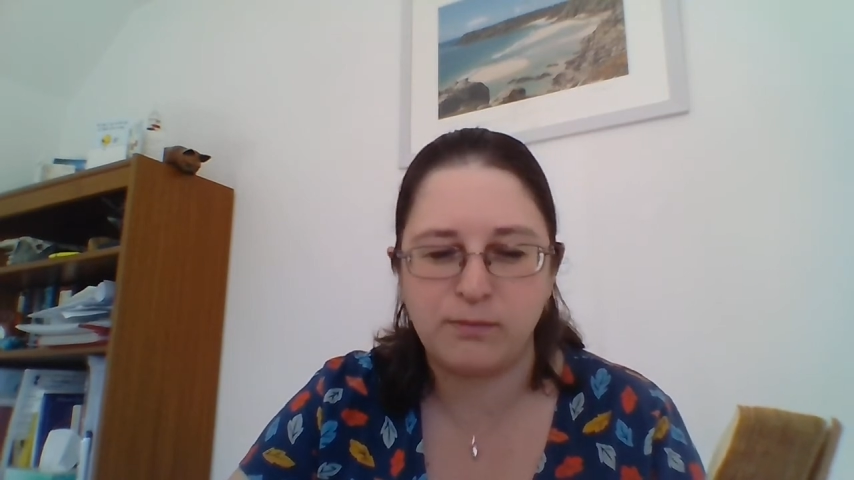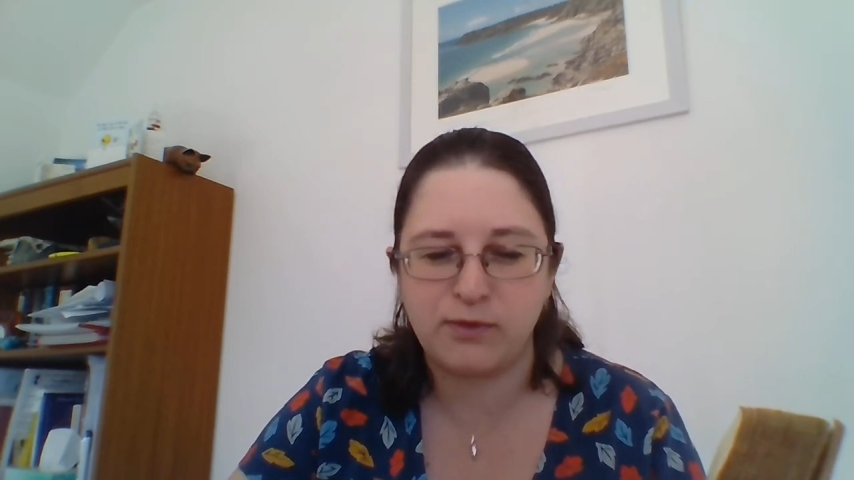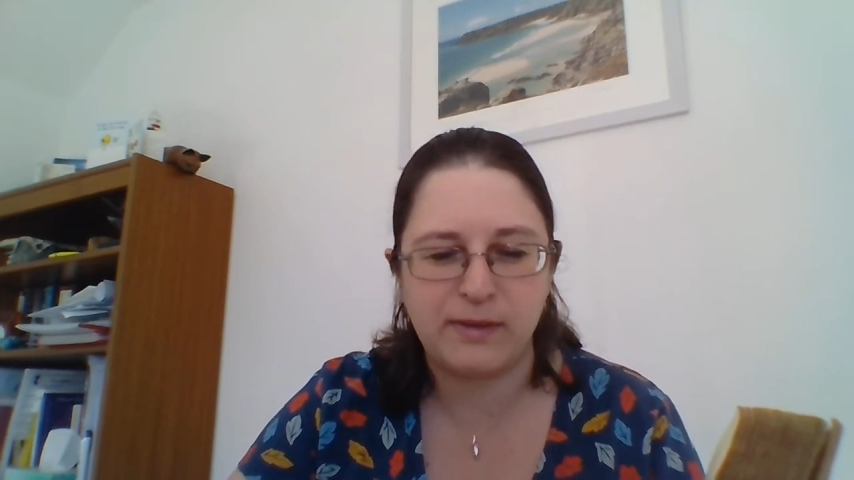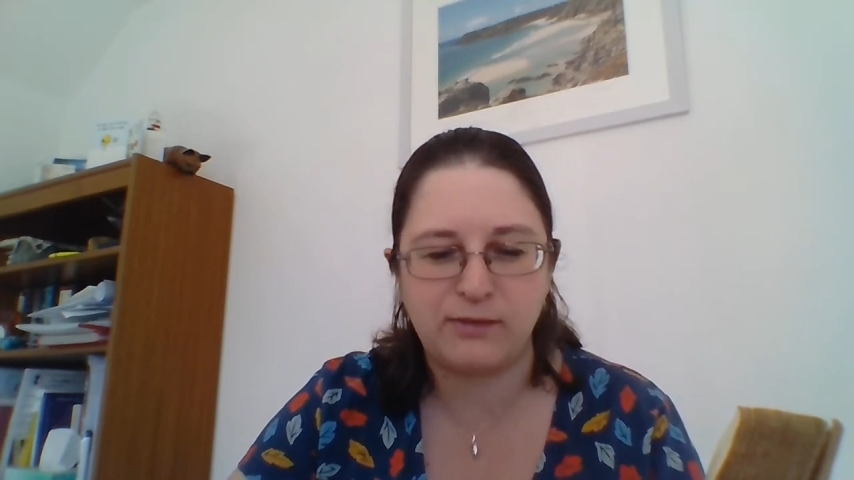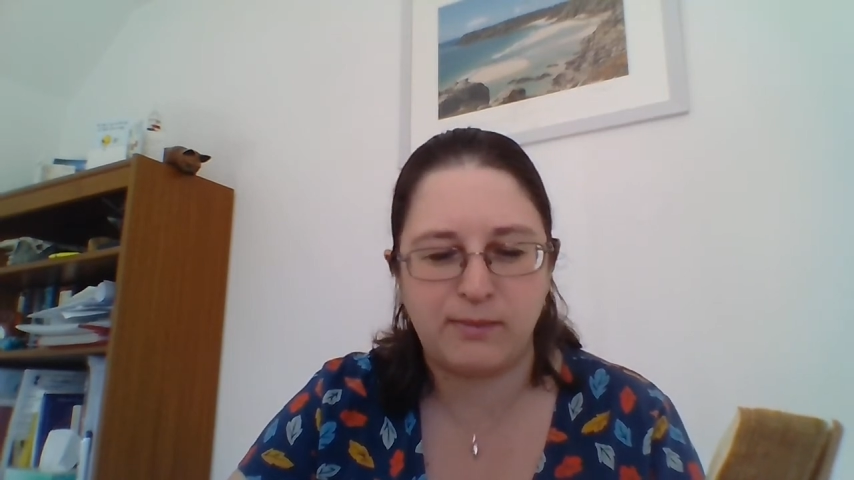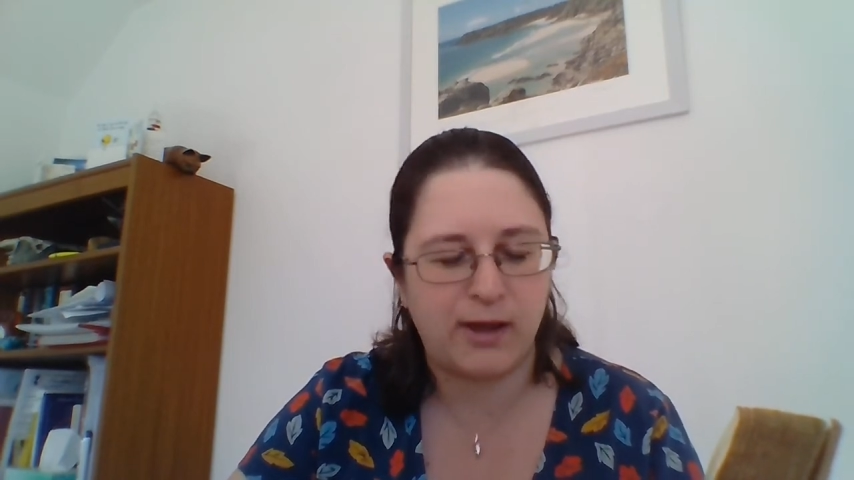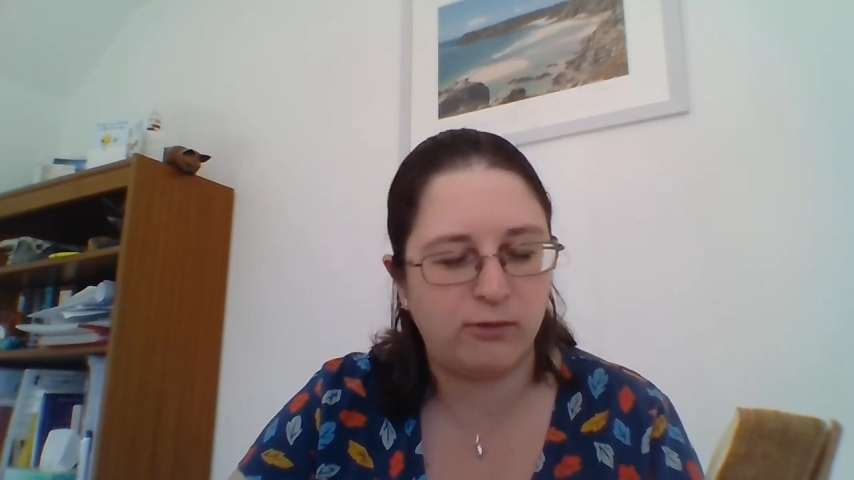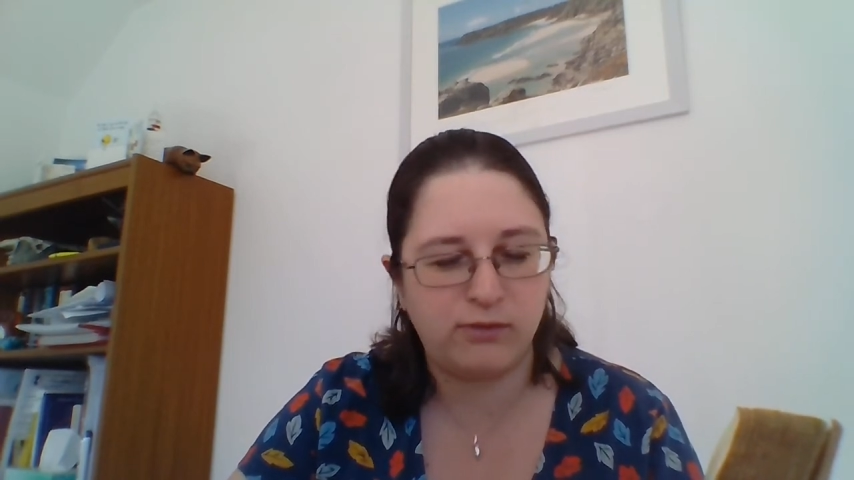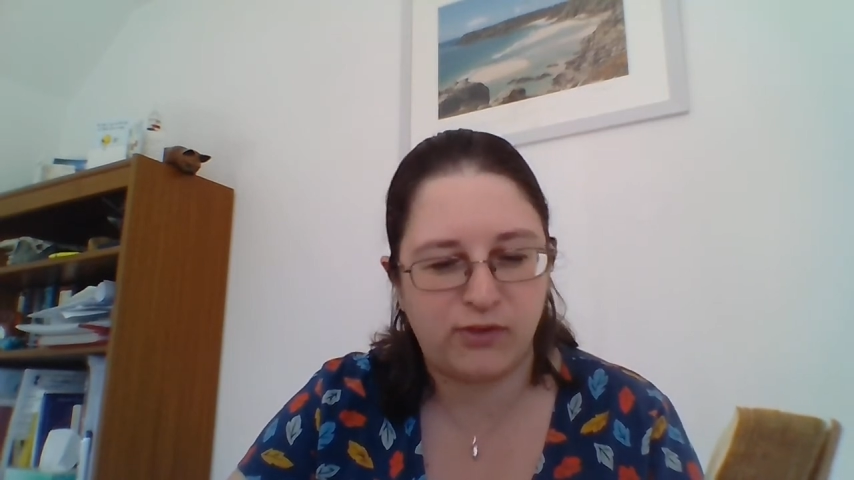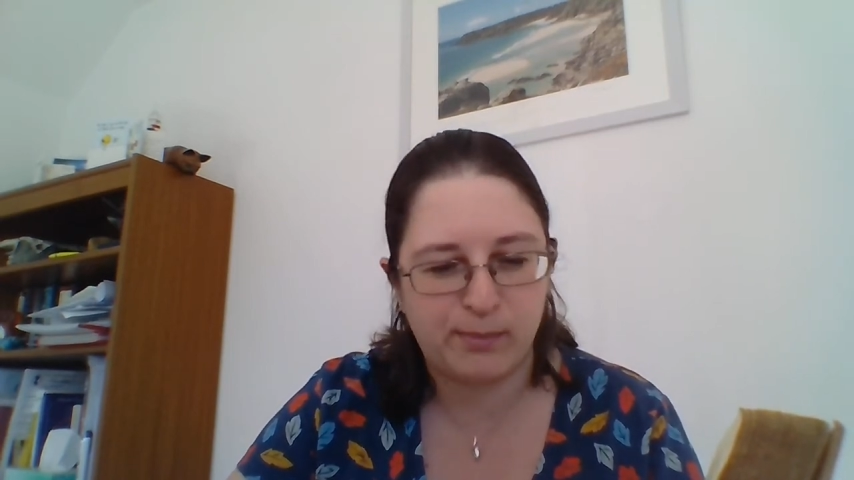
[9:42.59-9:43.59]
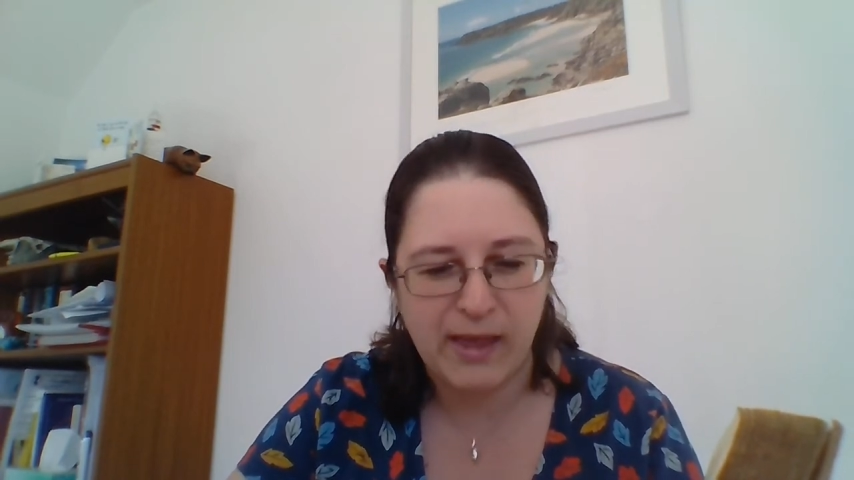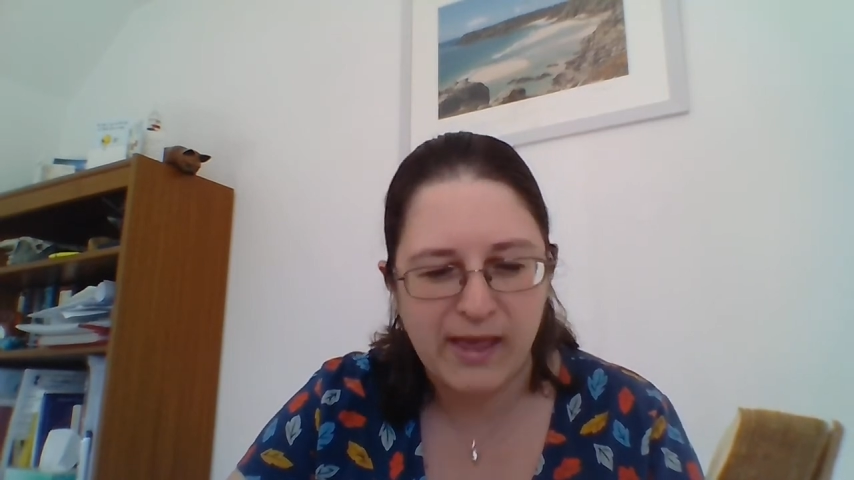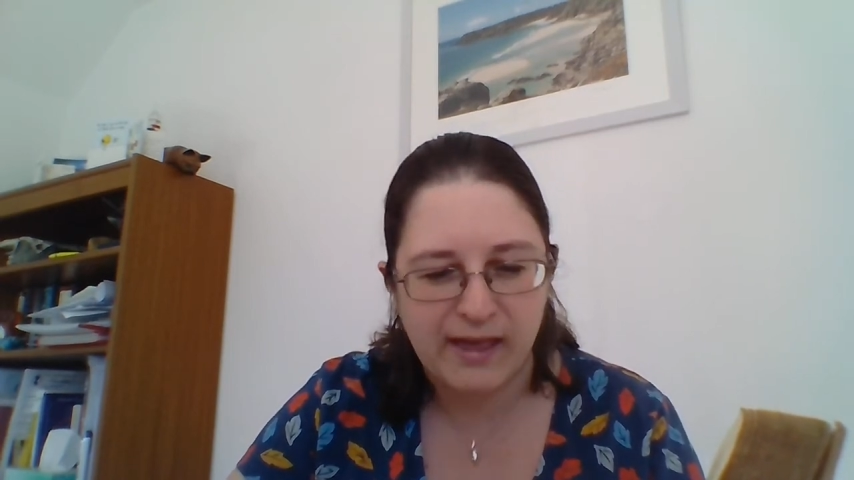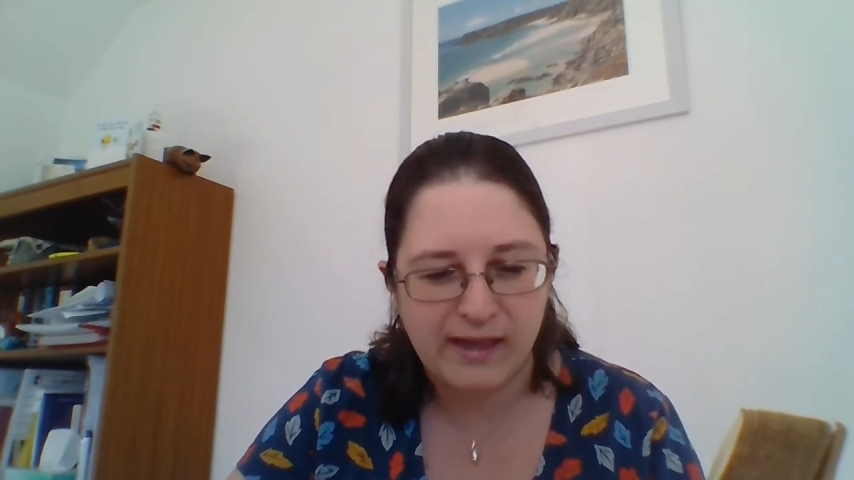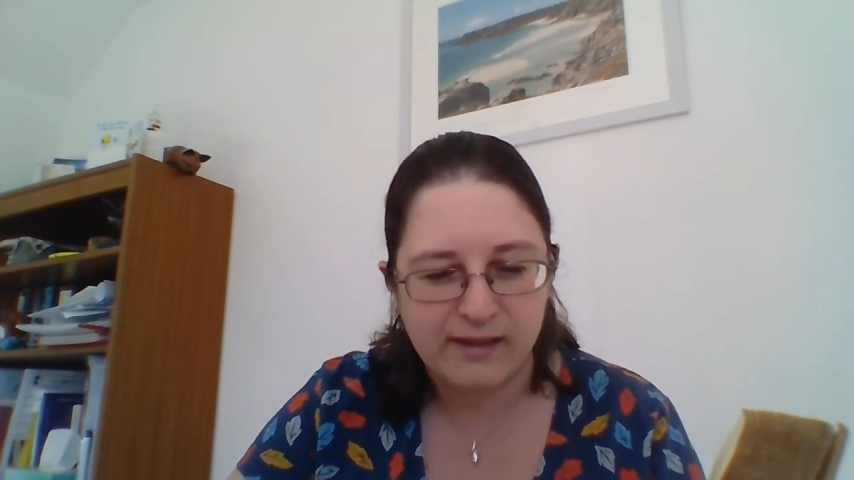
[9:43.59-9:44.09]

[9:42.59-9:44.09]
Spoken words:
to meet my own despair.